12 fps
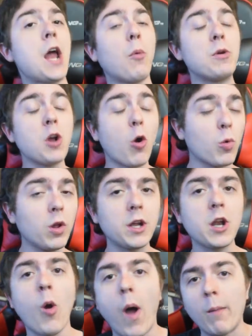Now, we don't
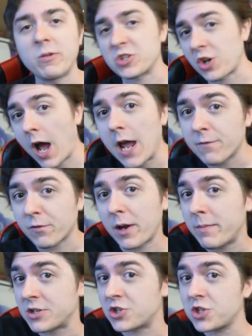really know how much time
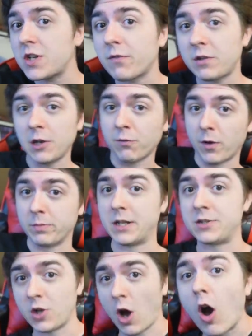frame has shifted from
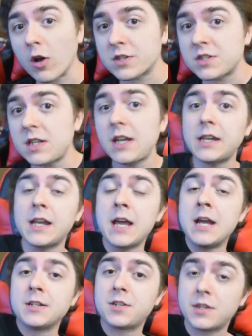the dog scene
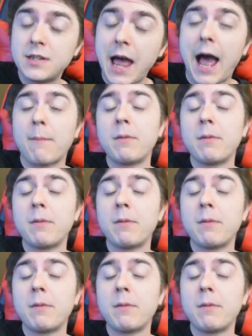to that,